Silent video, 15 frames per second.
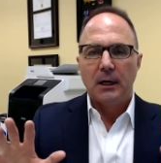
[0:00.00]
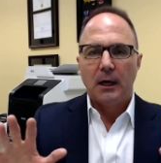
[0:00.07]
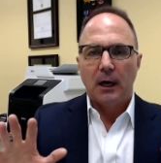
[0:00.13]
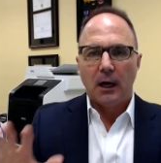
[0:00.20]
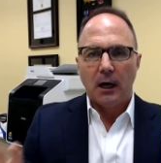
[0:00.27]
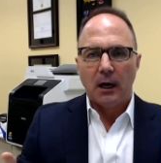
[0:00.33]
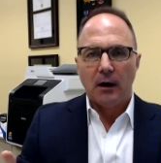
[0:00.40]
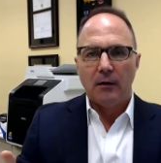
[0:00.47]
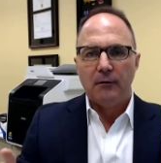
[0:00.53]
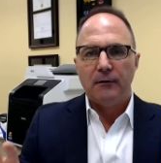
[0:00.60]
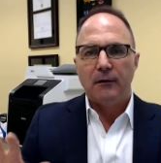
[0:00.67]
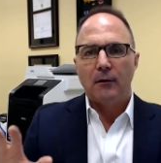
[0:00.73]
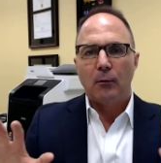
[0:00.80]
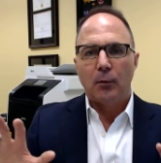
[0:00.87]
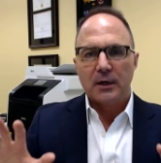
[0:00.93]
of
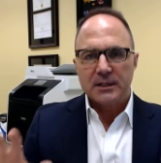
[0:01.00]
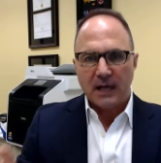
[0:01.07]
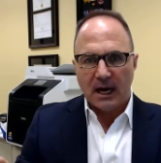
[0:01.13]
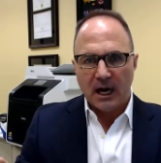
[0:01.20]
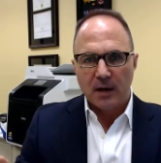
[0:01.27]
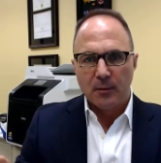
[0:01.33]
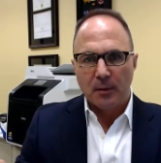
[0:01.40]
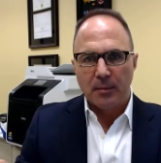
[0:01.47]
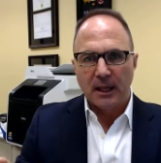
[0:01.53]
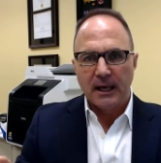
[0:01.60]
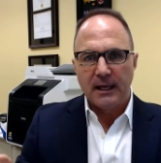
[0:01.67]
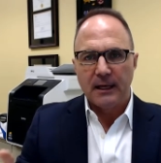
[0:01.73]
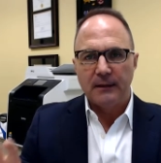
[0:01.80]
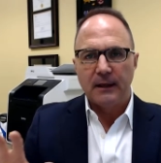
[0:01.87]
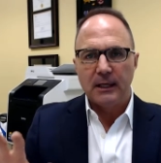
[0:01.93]
retirement
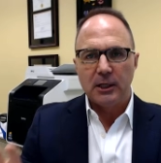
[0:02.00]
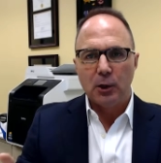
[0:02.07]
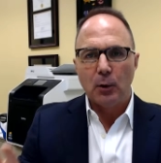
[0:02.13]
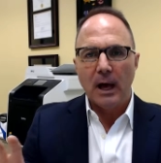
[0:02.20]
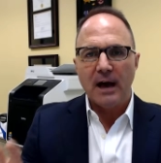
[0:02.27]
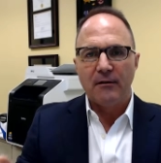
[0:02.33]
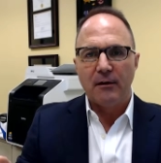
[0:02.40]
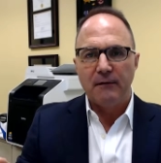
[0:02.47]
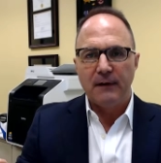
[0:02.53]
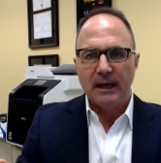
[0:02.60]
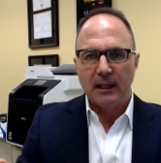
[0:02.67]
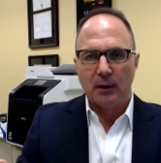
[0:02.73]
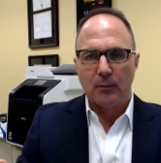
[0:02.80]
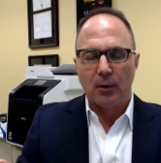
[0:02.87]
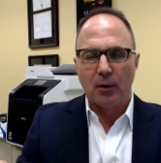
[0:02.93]
planning that you have
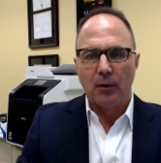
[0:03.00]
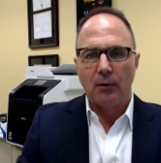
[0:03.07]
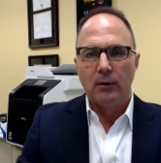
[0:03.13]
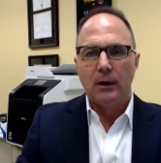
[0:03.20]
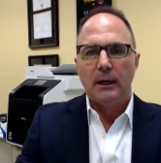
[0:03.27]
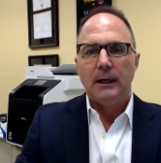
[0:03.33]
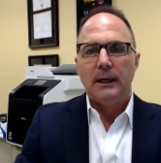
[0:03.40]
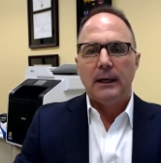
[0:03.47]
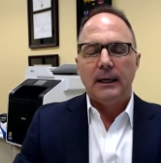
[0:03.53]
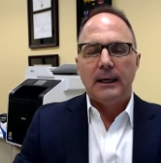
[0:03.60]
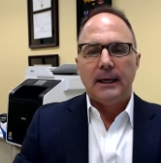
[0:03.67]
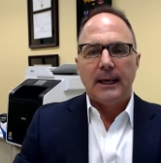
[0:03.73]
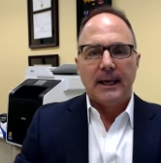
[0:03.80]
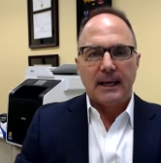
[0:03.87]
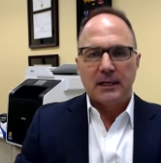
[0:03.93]
available
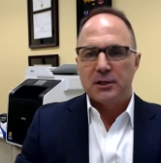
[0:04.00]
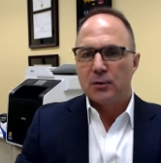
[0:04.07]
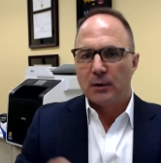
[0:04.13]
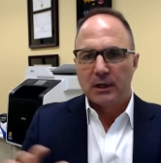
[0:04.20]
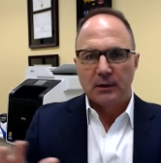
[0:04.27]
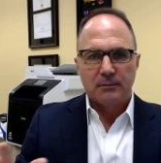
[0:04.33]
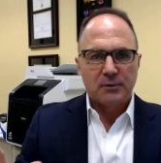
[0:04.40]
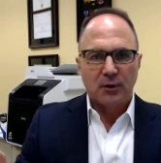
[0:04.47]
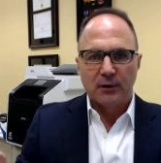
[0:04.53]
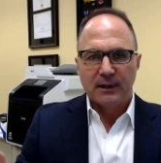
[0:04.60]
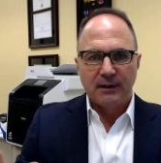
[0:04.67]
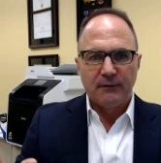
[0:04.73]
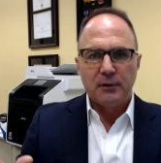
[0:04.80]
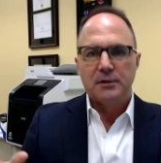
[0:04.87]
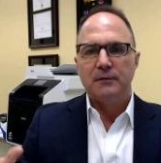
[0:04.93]
and I just wanted to sort of
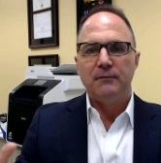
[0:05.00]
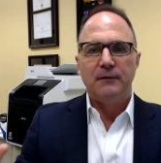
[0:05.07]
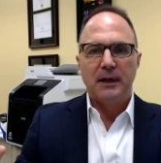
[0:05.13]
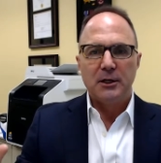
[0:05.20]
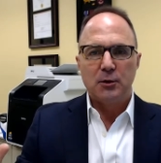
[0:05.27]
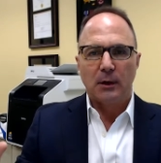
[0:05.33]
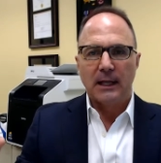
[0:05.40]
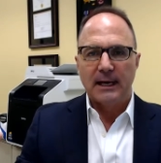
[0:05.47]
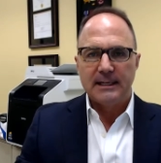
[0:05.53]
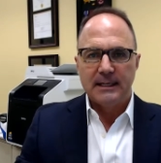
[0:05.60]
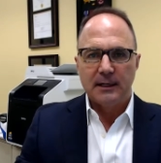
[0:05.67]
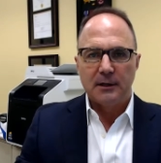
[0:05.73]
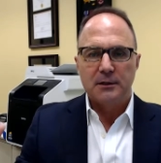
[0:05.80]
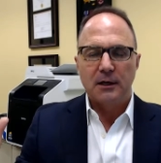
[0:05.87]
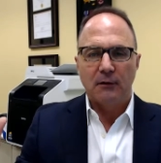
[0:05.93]
give you some visual
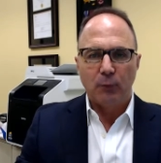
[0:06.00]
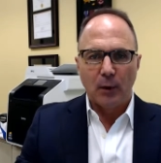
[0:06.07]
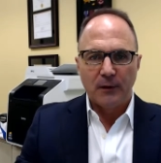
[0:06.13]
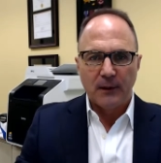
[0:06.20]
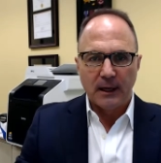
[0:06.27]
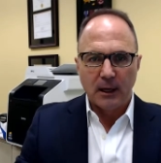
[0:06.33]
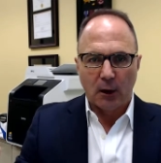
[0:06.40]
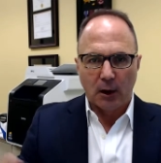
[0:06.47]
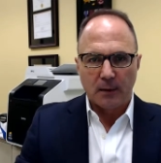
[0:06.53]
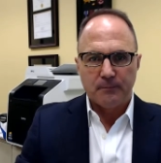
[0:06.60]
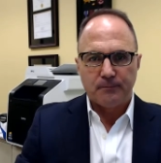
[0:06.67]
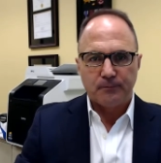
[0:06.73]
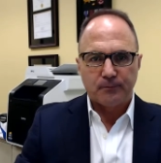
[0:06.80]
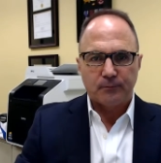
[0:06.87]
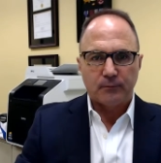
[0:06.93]
ideas of what they are.
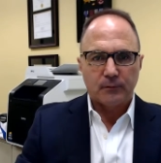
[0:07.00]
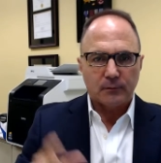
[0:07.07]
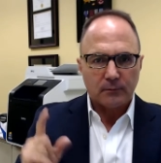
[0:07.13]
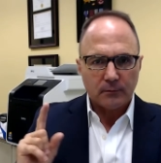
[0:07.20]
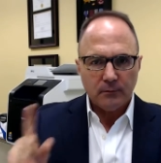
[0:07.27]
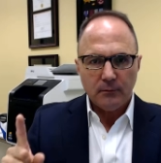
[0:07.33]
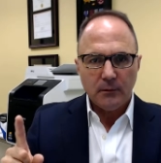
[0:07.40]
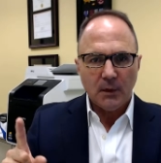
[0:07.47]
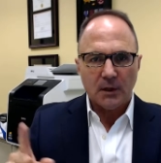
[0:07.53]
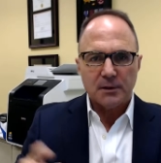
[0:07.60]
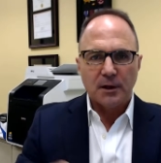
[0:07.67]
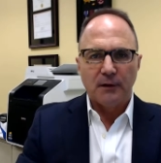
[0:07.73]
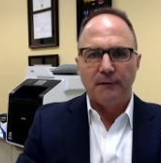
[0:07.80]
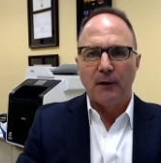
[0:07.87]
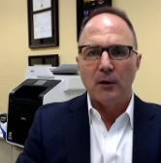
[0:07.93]
So
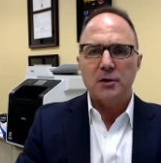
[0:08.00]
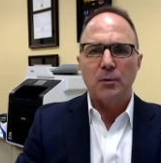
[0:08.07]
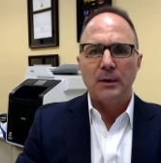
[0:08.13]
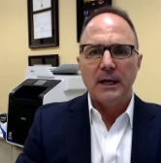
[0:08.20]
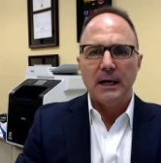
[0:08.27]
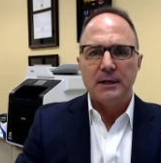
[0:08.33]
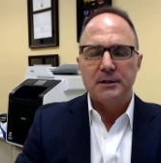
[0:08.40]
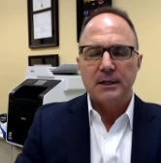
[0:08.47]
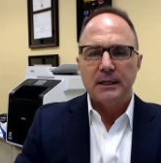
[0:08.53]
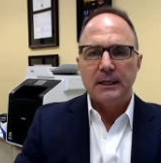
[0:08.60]
the first one is